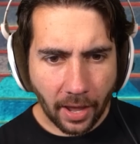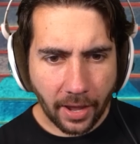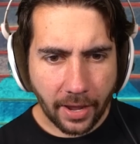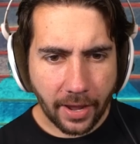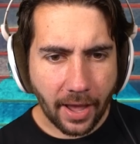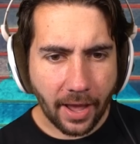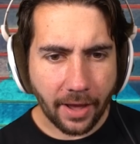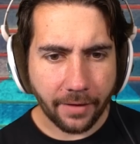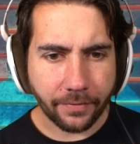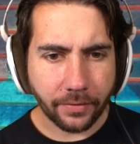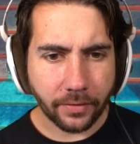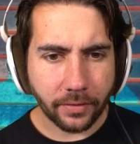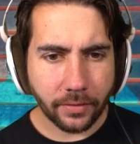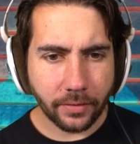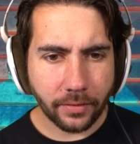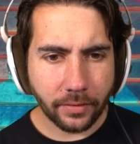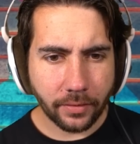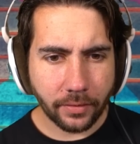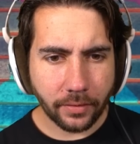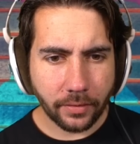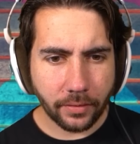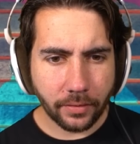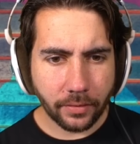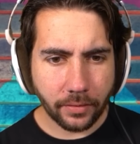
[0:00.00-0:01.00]
I have
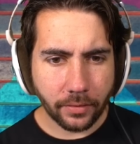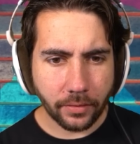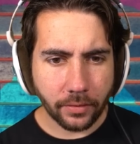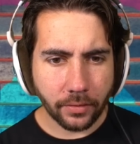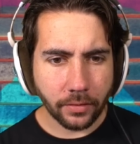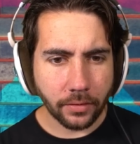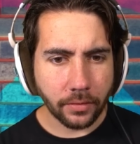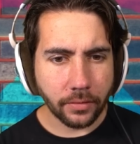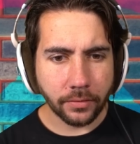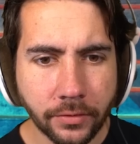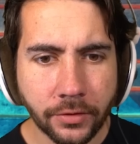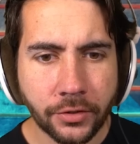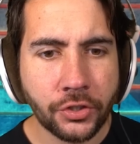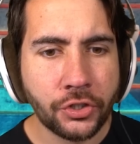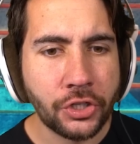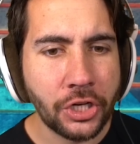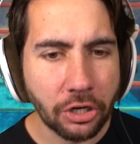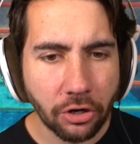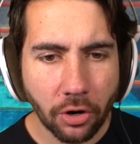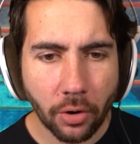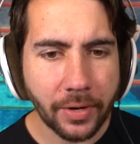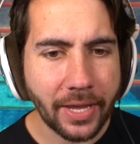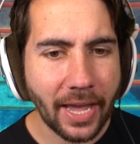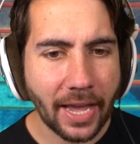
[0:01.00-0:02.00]

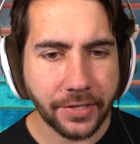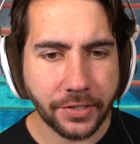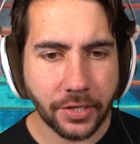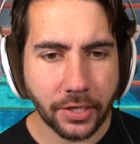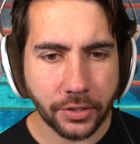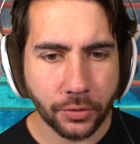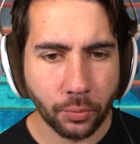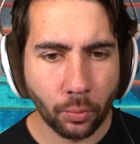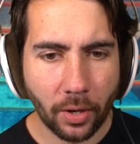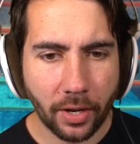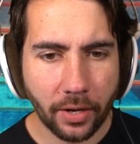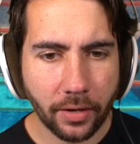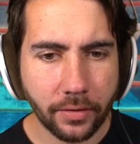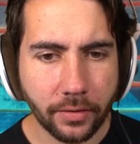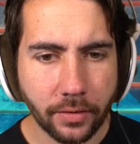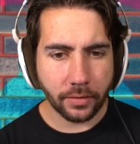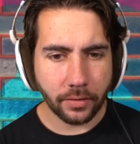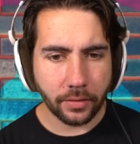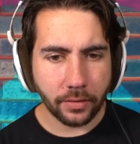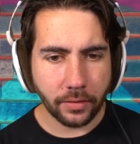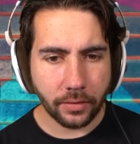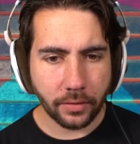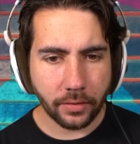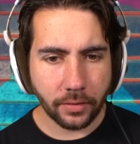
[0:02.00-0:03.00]
zero guesses what
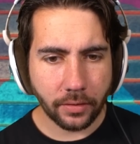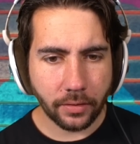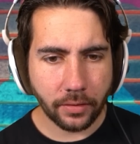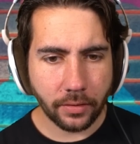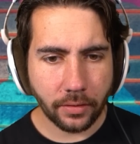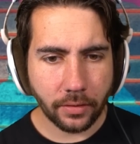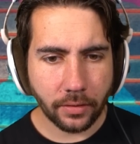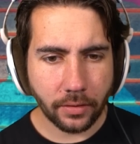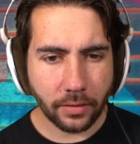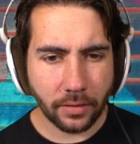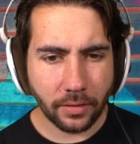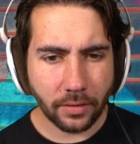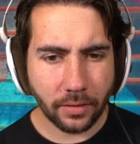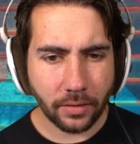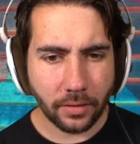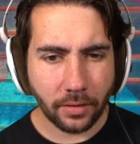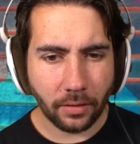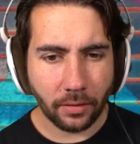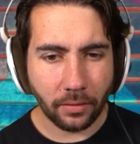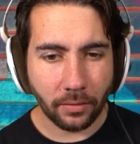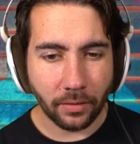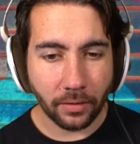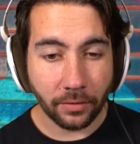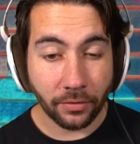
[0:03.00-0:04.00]

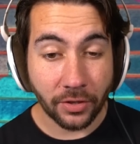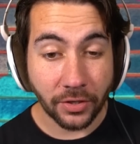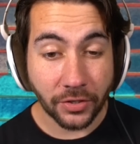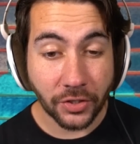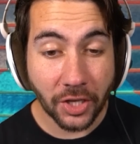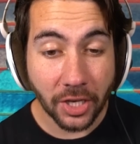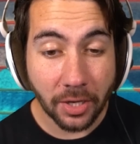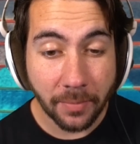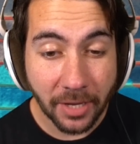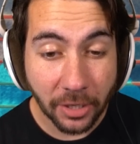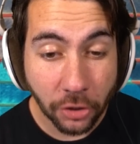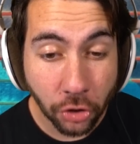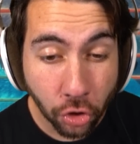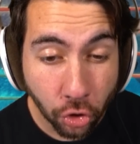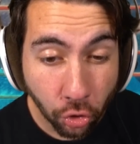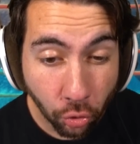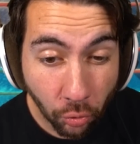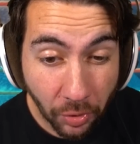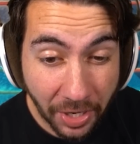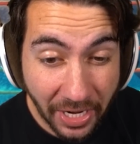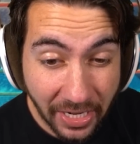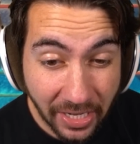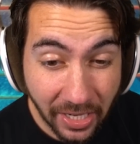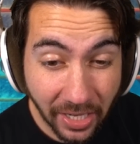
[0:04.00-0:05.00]
uh, this is gonna be a
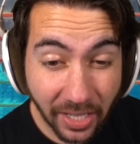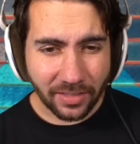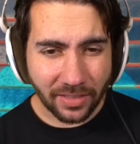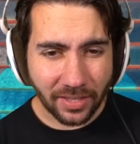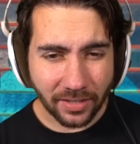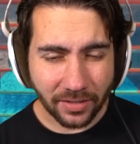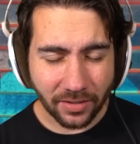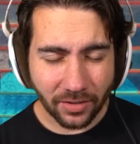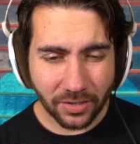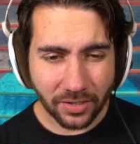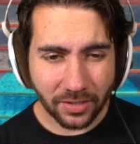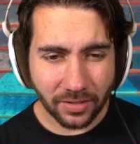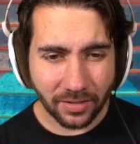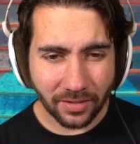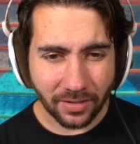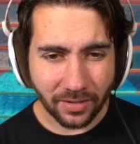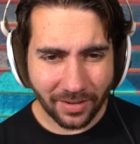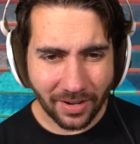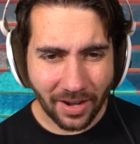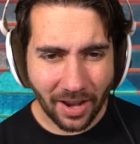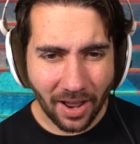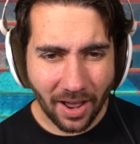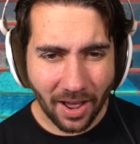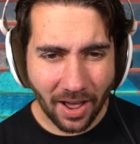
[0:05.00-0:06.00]
drink. There's
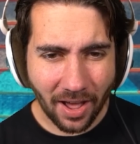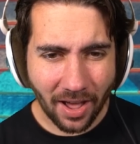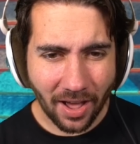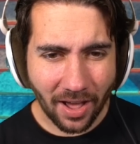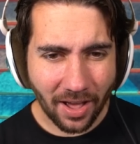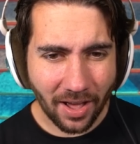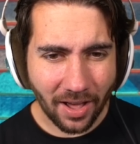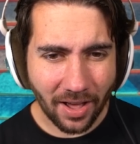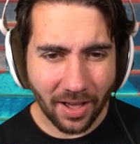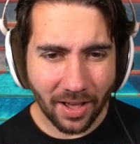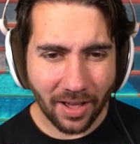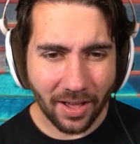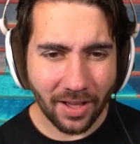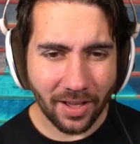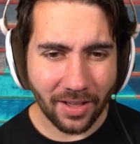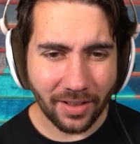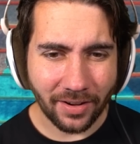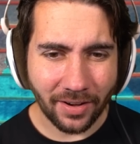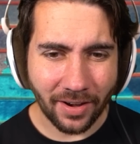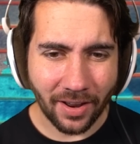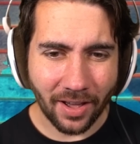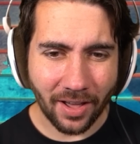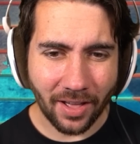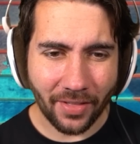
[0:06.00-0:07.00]
nah,
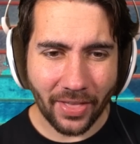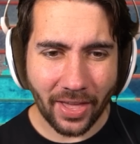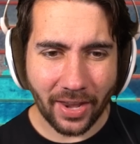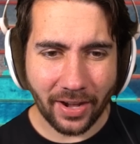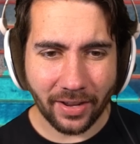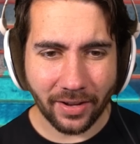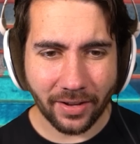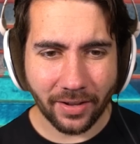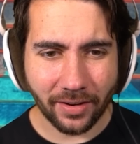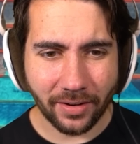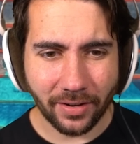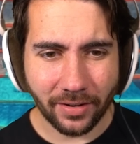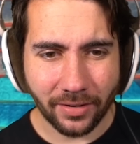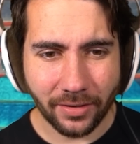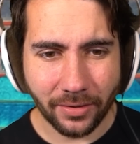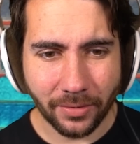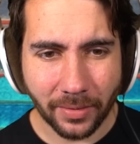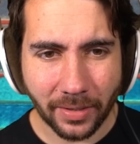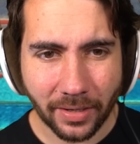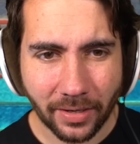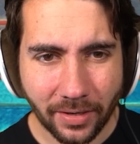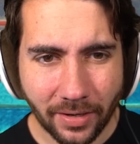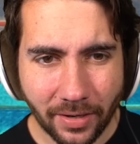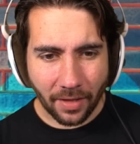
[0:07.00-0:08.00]
nah, that ain't gonna
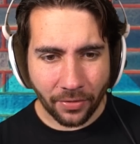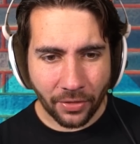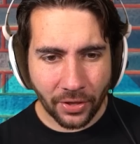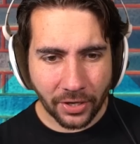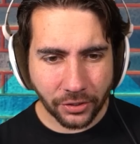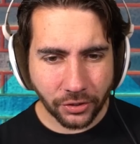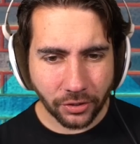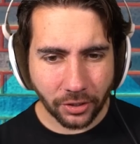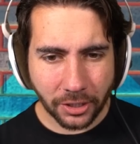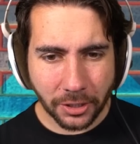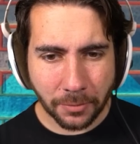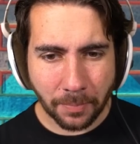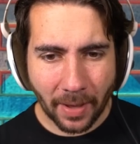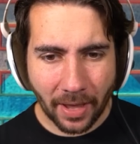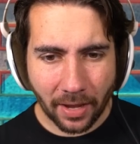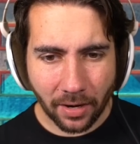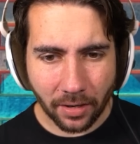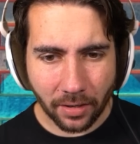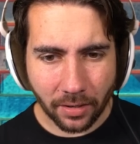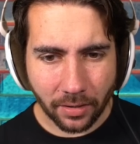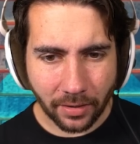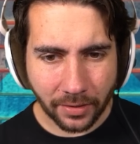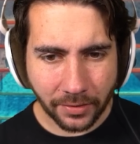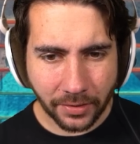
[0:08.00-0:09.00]
do it. This looks
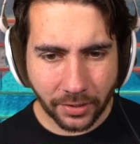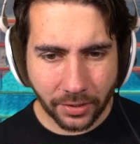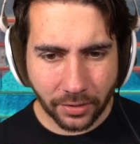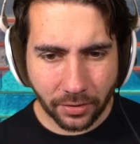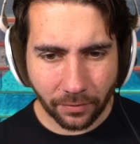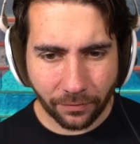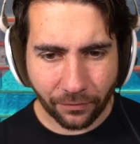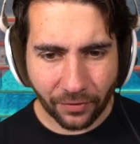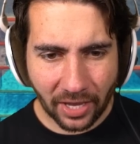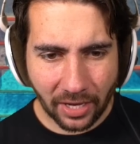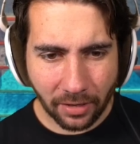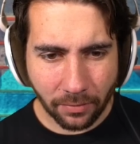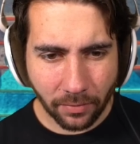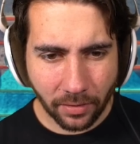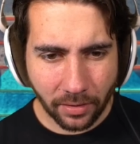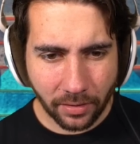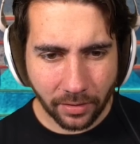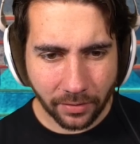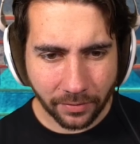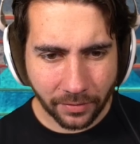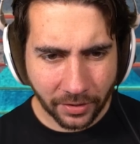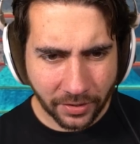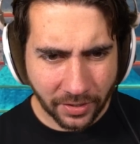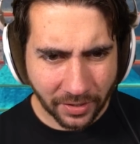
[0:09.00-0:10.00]
better. Is this the fake one?
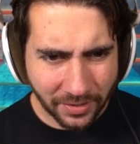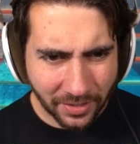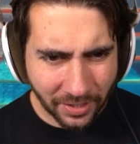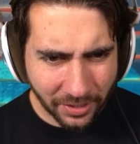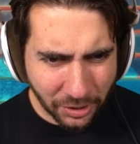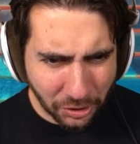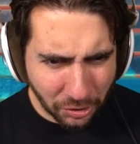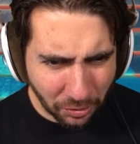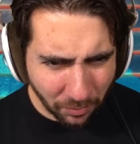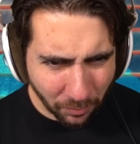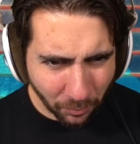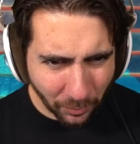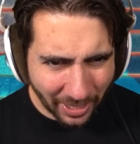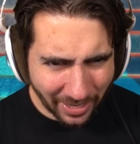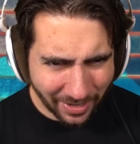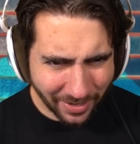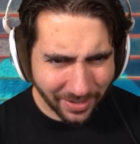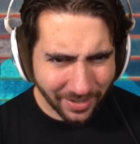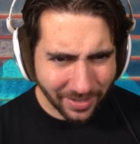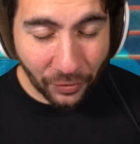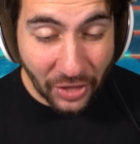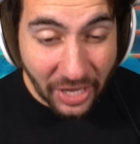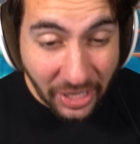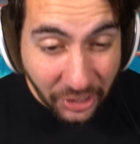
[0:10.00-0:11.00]
This is this the
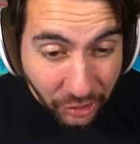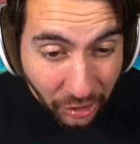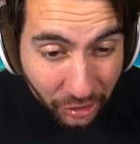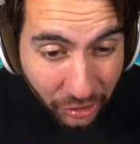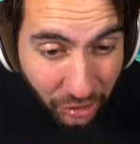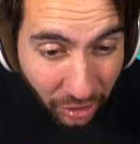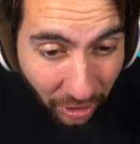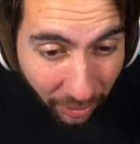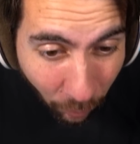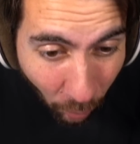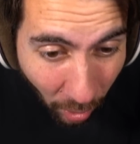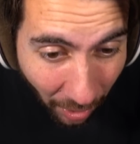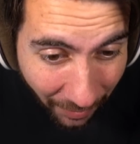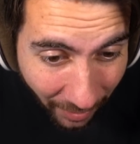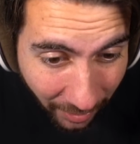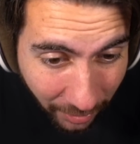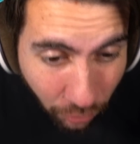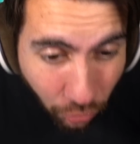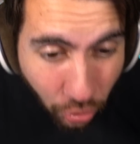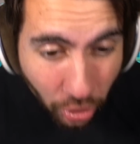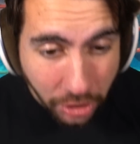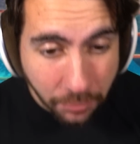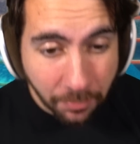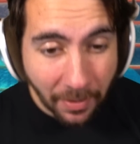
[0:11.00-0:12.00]
wait. This is the one that
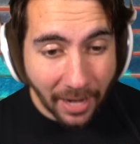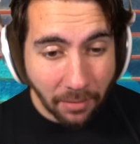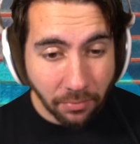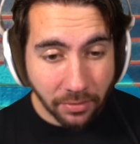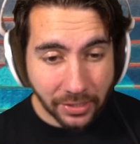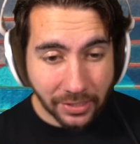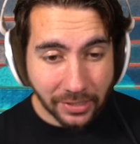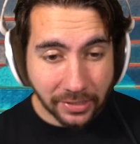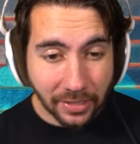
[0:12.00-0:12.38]
you just made with